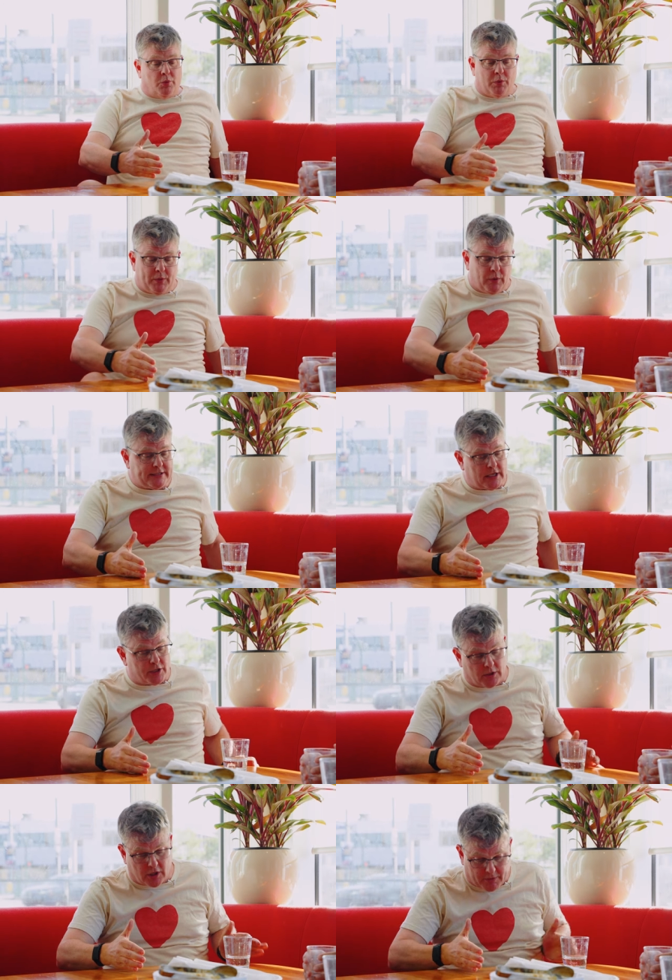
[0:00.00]
So we, we sell
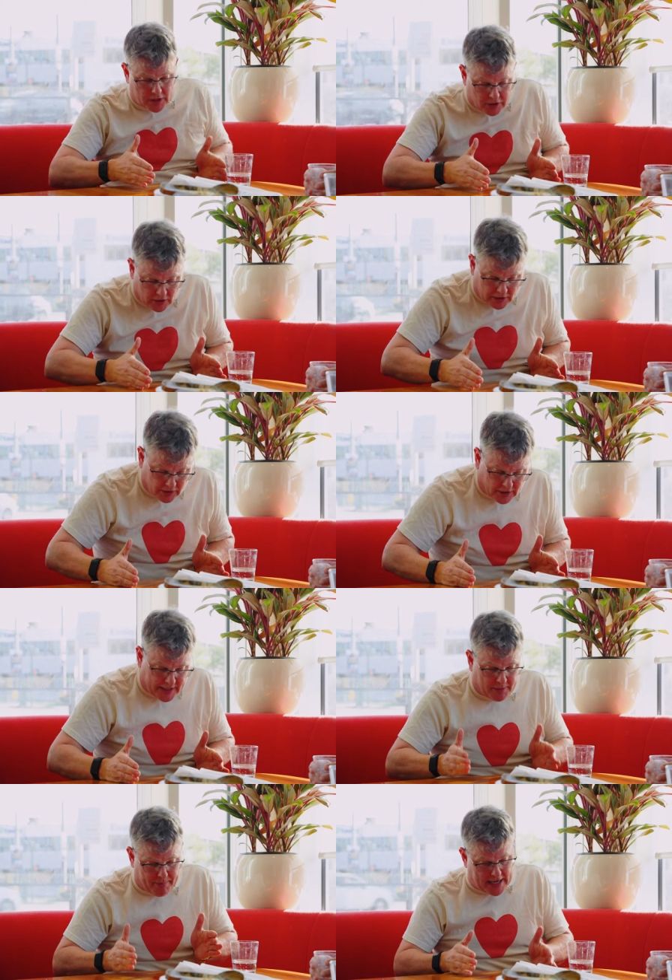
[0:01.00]
you a little a little a little
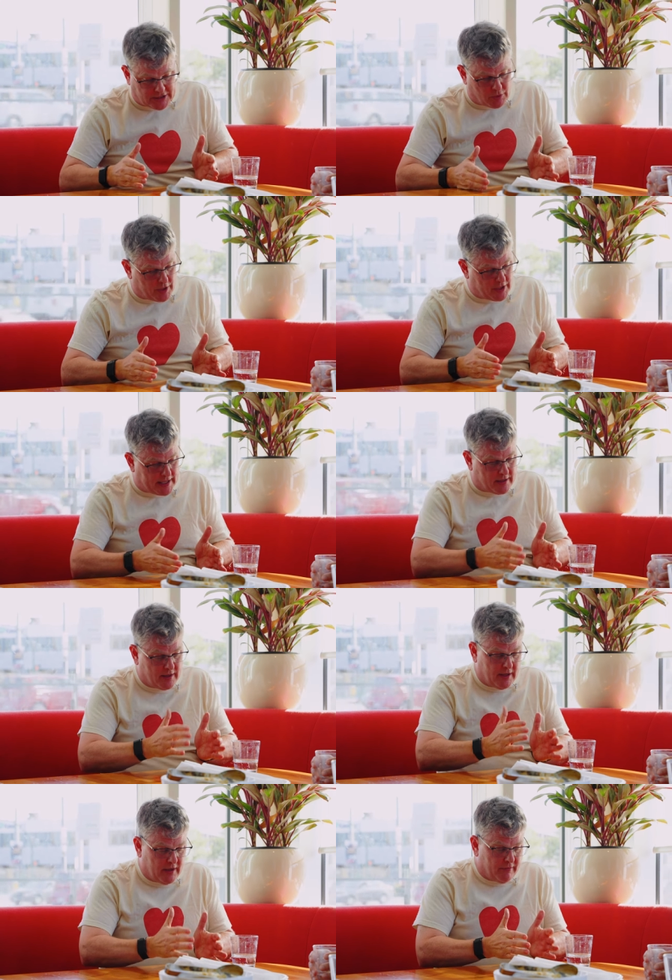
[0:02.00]
kit of pasta where you get
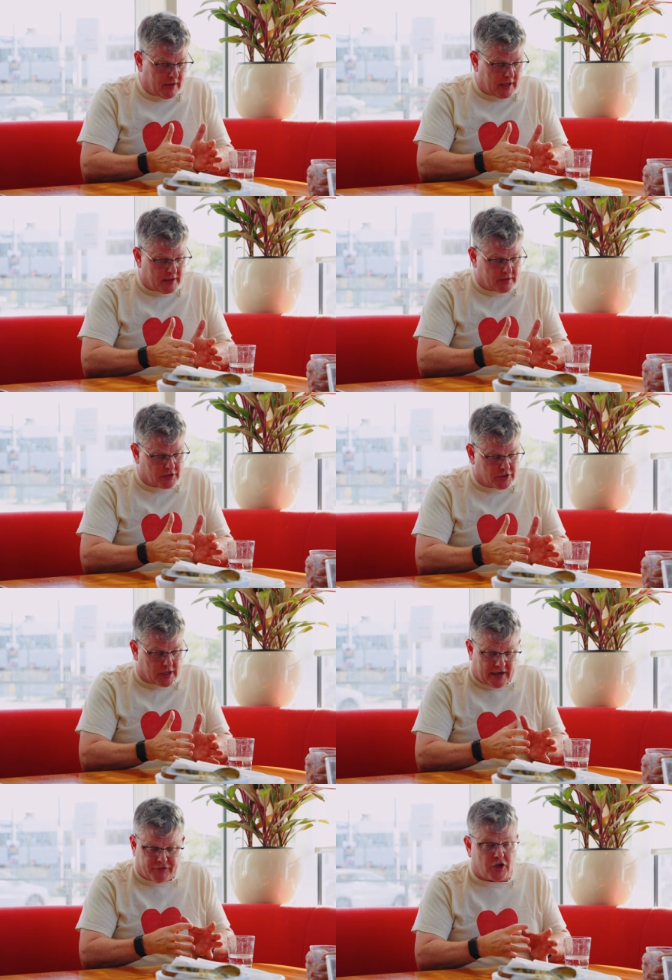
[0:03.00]
uh,
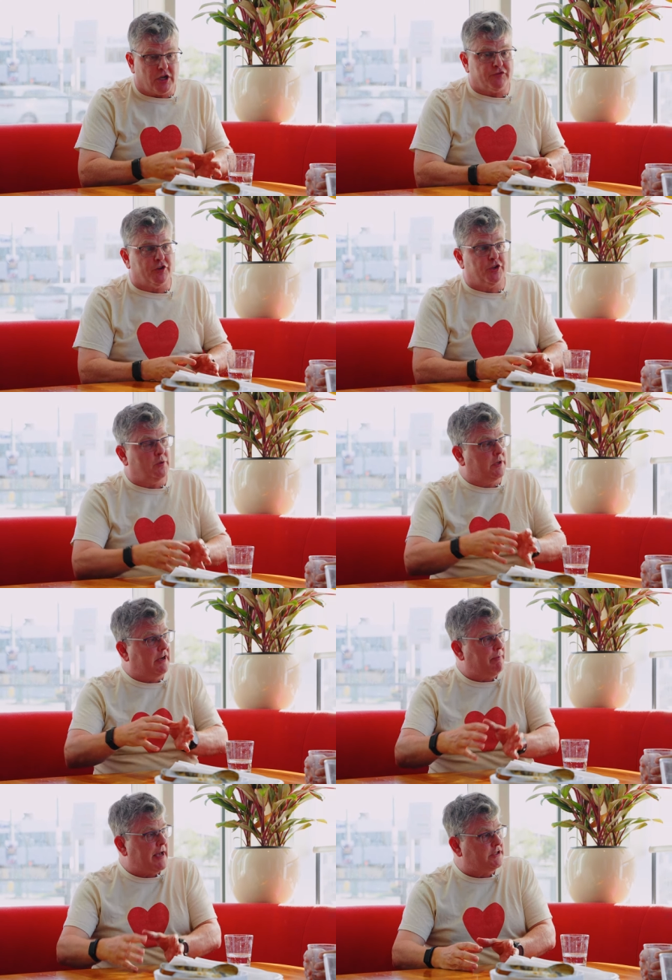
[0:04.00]
enough sauce for two,
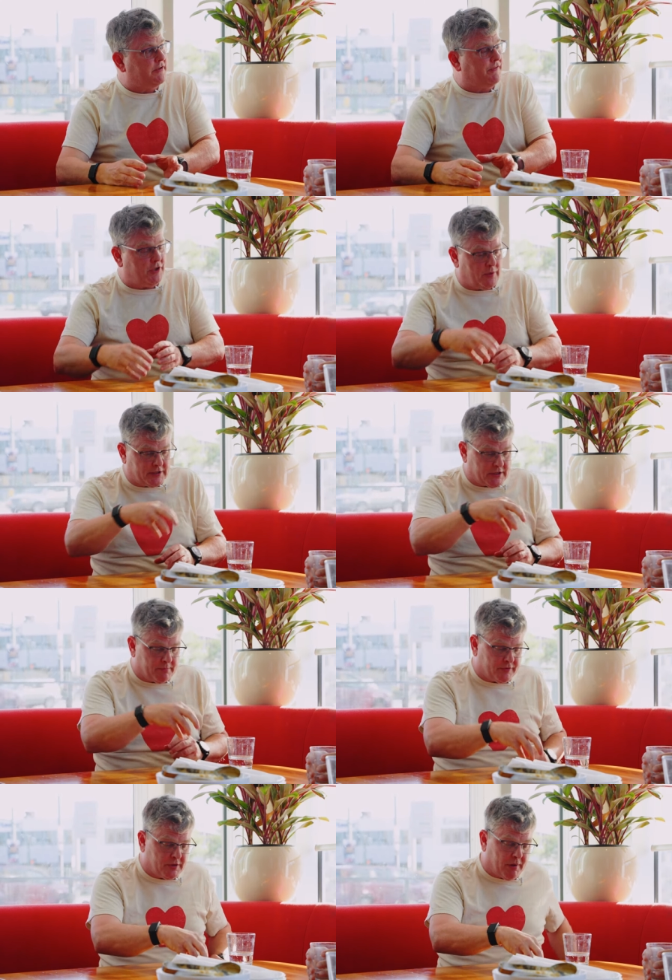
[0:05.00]
enough pasta for two, and
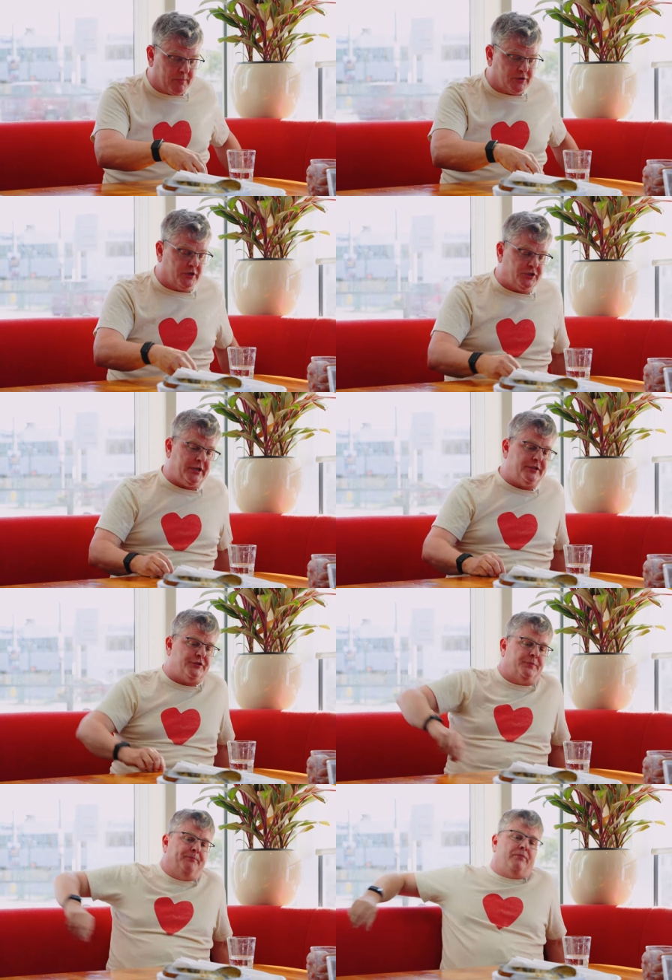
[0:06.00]
some some Parmesan cheese.